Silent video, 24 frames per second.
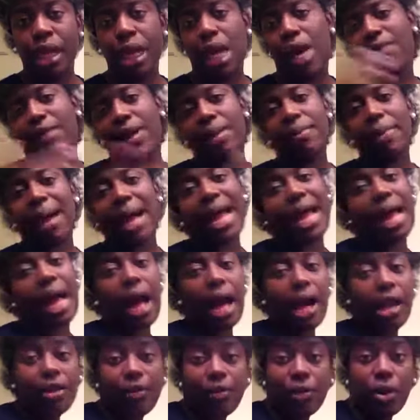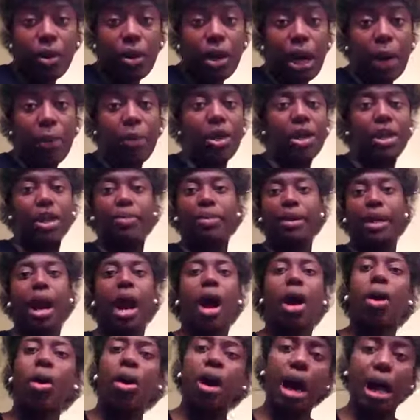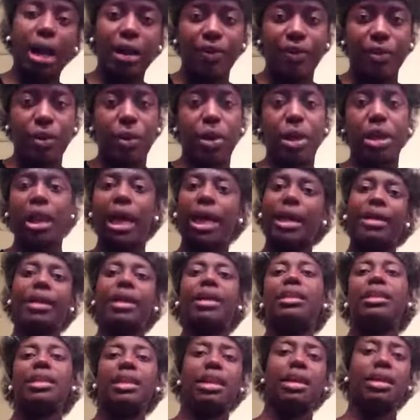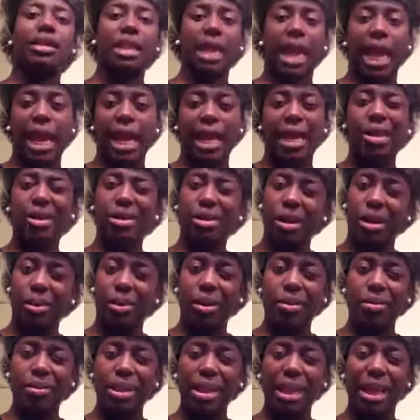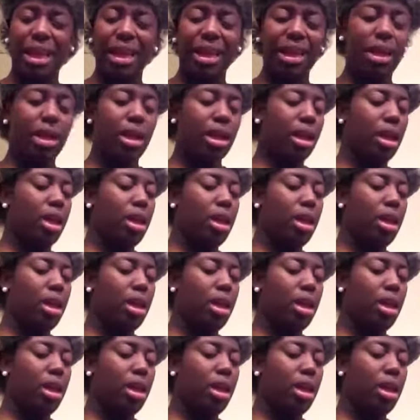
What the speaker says: If I'm buying olive oil, I want it to be all olive oil, like nothing else added. You know what I'm saying?